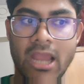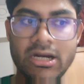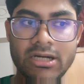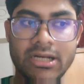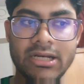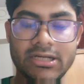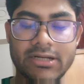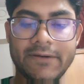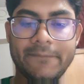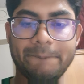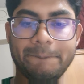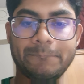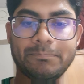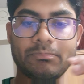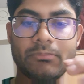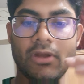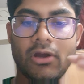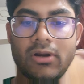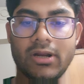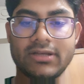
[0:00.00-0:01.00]
data
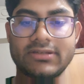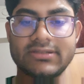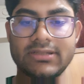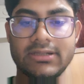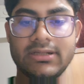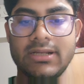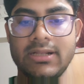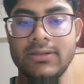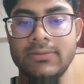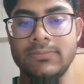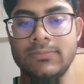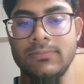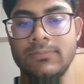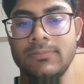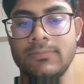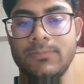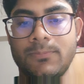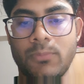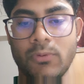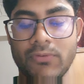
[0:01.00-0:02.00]
or external
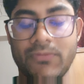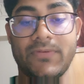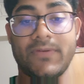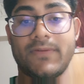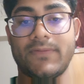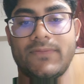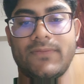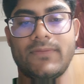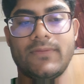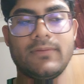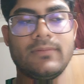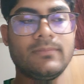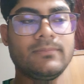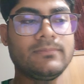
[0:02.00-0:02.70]
process.